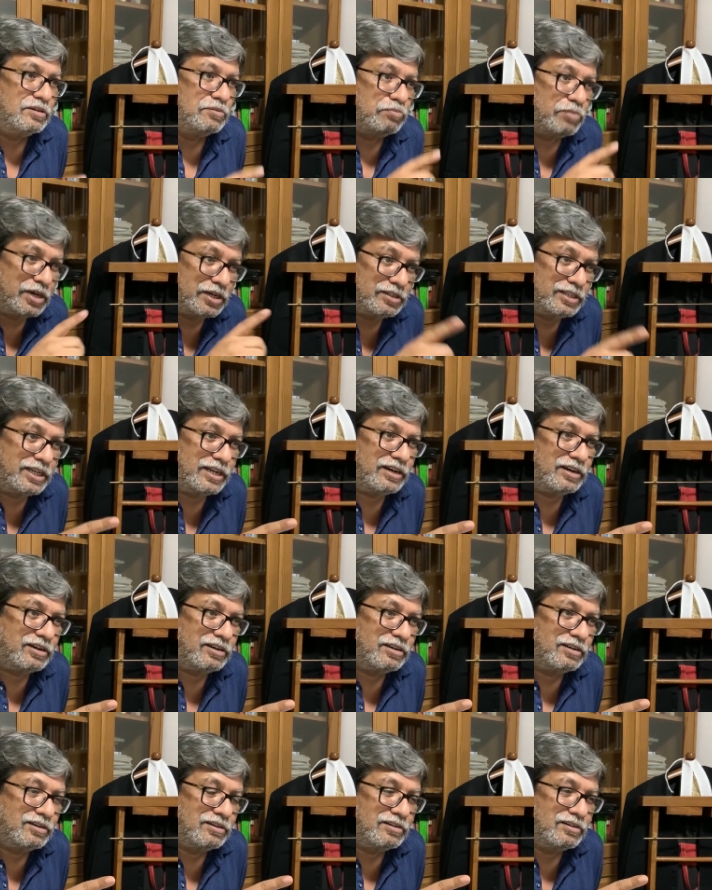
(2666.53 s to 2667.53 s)
but then
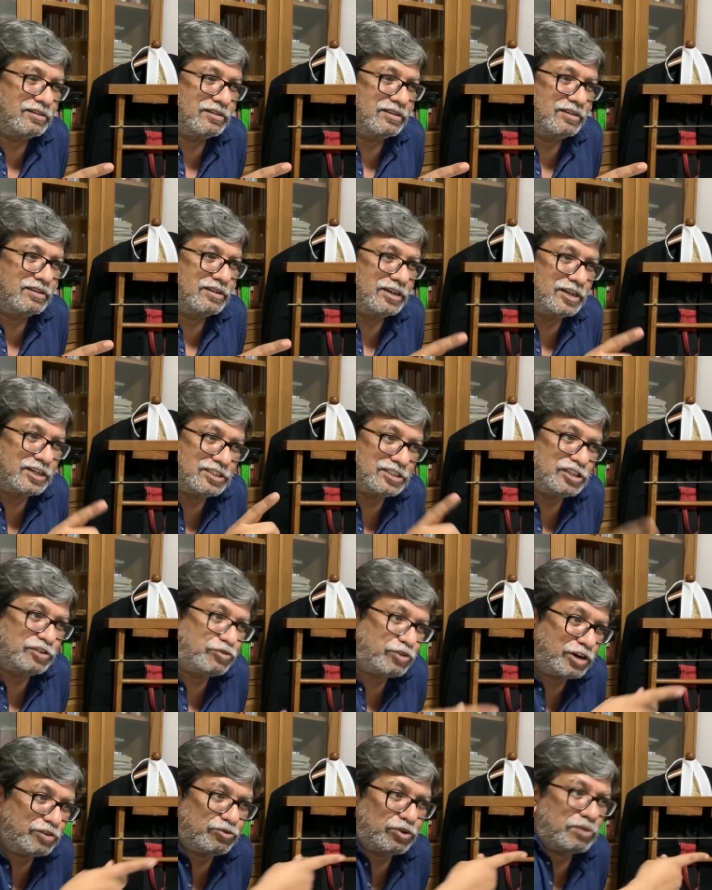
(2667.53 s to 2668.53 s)
it is
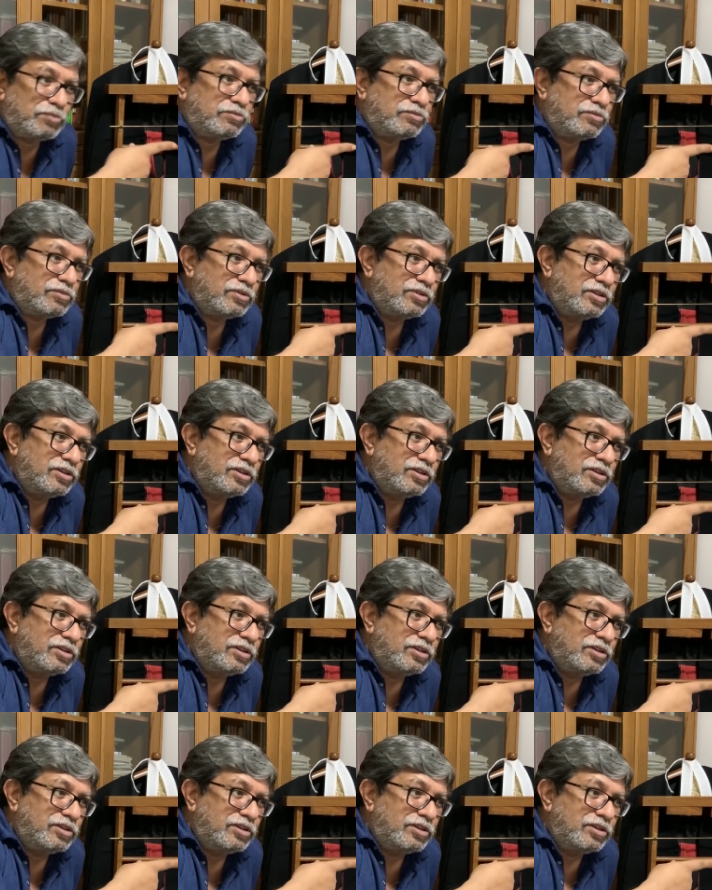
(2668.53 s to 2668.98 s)
different from